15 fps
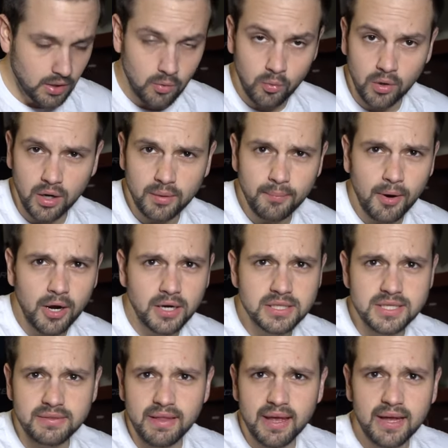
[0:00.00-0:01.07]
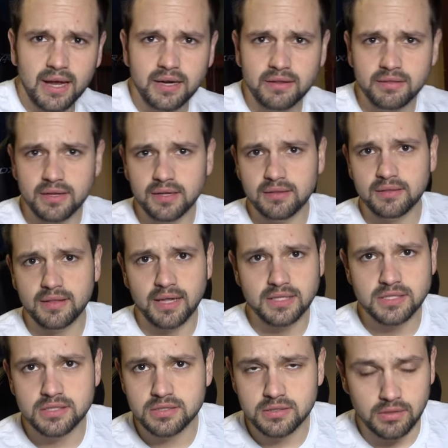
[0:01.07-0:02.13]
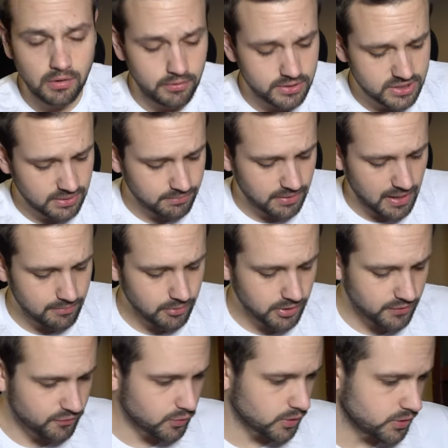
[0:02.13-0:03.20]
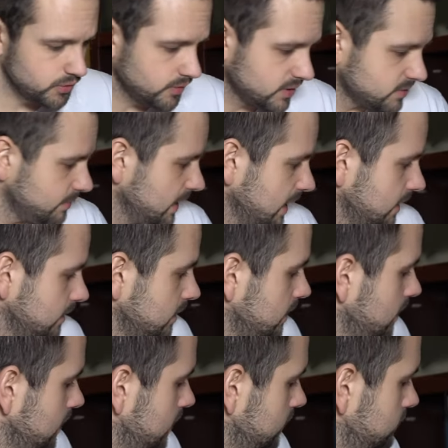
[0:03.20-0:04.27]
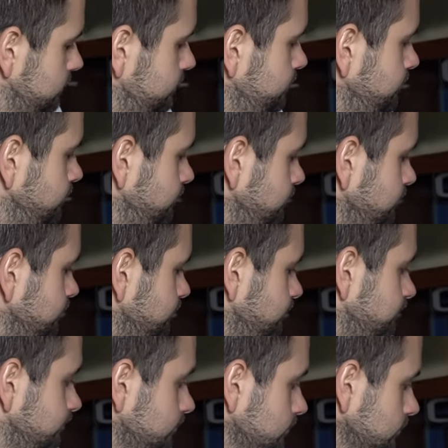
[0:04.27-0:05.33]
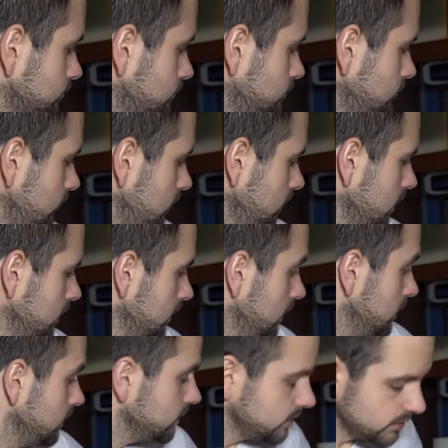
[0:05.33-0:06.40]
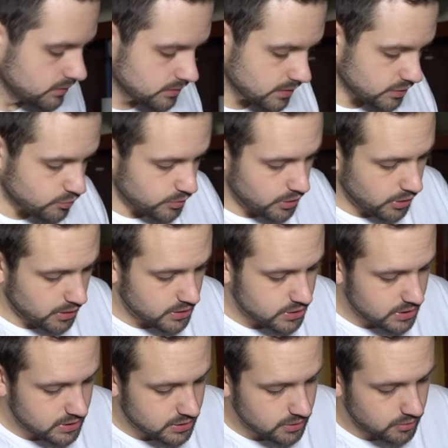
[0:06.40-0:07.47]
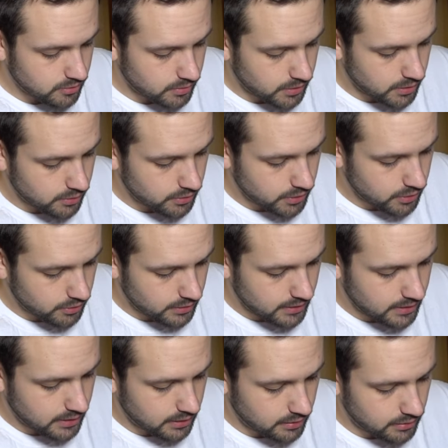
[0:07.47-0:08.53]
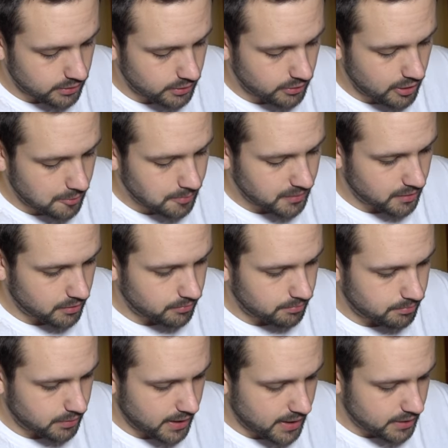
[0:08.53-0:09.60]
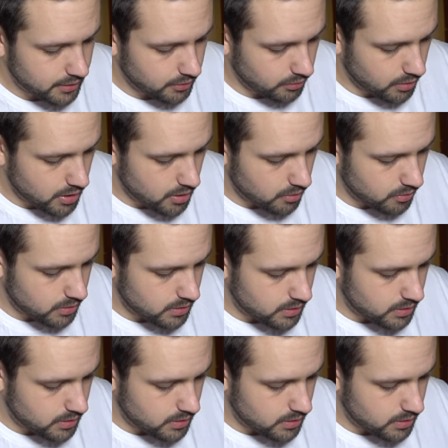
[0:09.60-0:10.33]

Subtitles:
word marks and that kind of thing, that's always something I'm looking forward to expand. Because when you're on G2, you're in here. You're helping the brand grow.